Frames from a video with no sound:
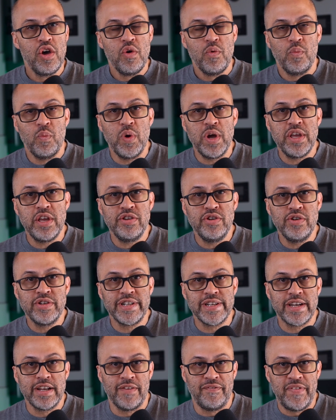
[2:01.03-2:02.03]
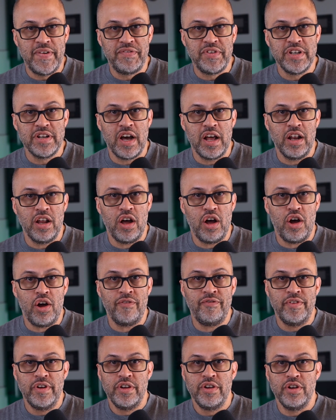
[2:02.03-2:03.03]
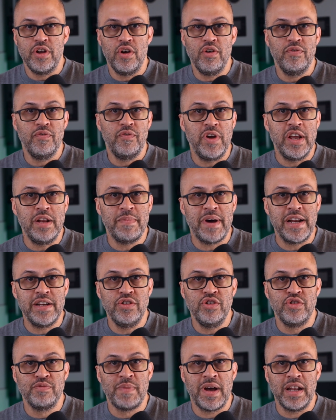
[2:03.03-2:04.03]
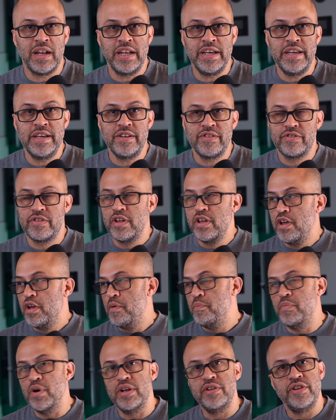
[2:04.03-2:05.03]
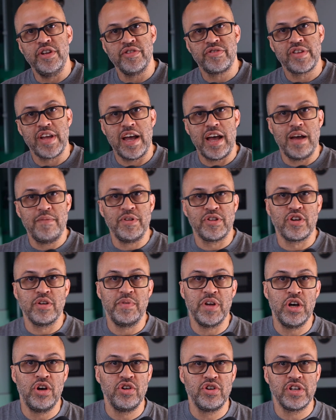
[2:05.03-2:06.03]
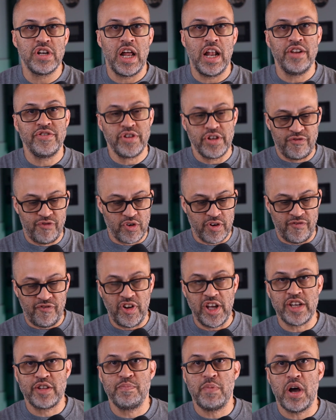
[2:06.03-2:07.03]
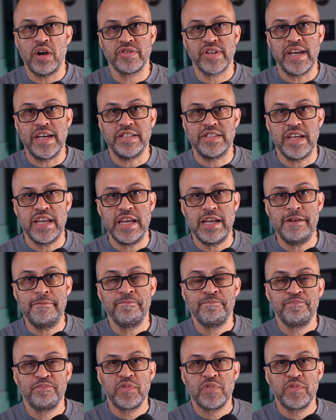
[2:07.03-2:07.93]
we usually get a $50 off, you know, anybody using my links, but this time it's going to be $100 just for the Flexboss 18.